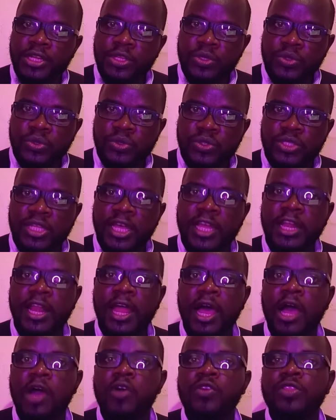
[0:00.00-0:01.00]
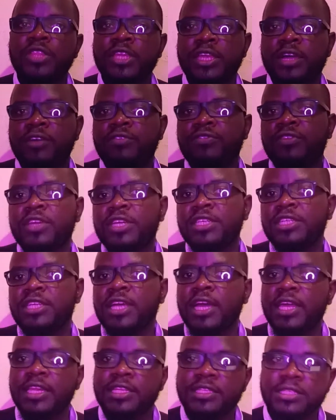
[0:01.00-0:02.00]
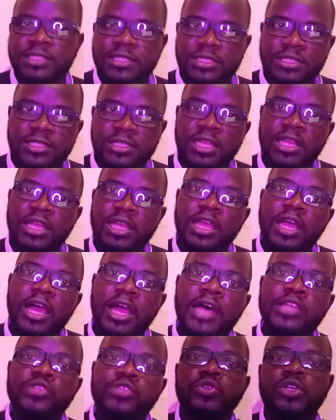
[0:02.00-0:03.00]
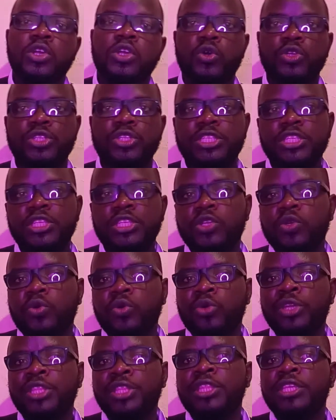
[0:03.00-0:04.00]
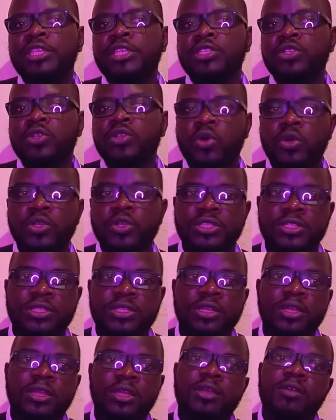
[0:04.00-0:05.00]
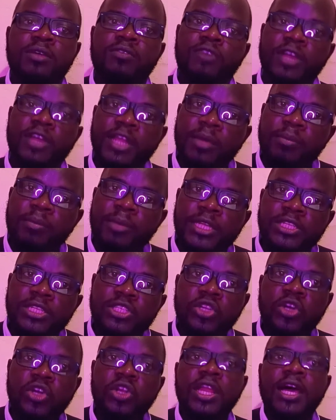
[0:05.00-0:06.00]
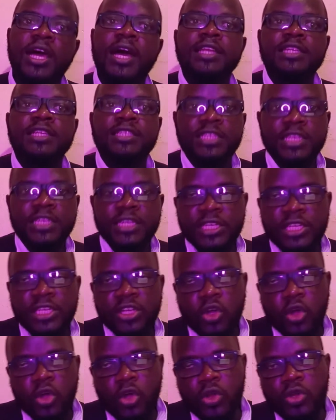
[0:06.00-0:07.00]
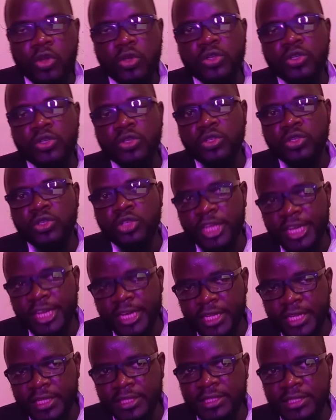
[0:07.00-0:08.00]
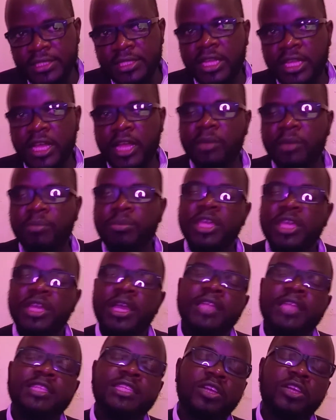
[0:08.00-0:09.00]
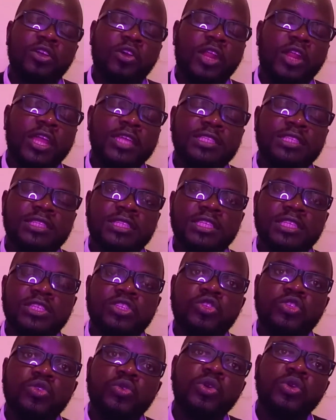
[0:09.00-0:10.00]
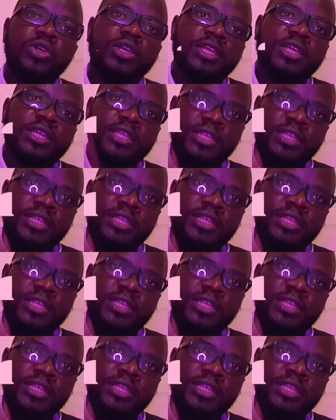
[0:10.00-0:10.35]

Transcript: news and how they affect currencies as we continue with this course. Fundamental and technical traders can be categorized into